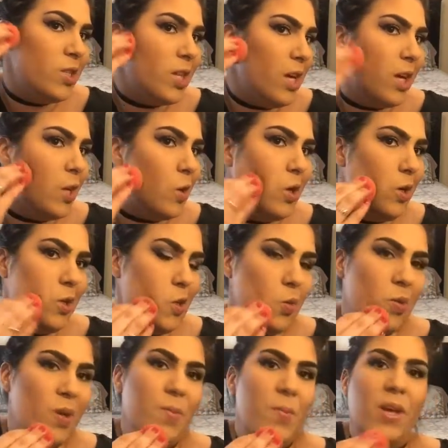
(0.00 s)
This kind of
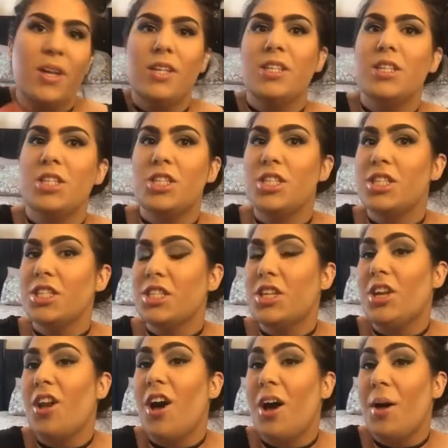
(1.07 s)
contouring may just
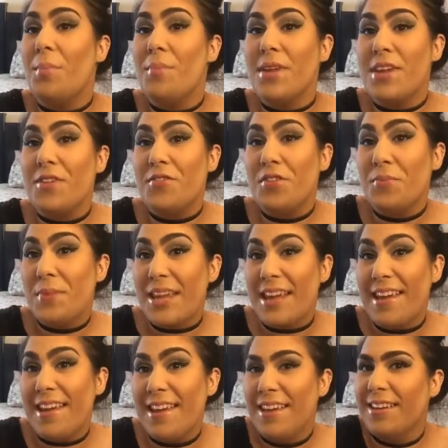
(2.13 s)
not be for
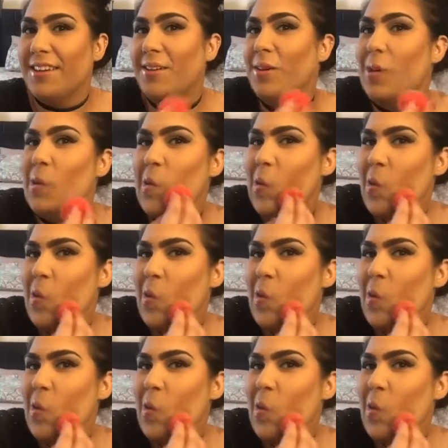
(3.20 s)
me.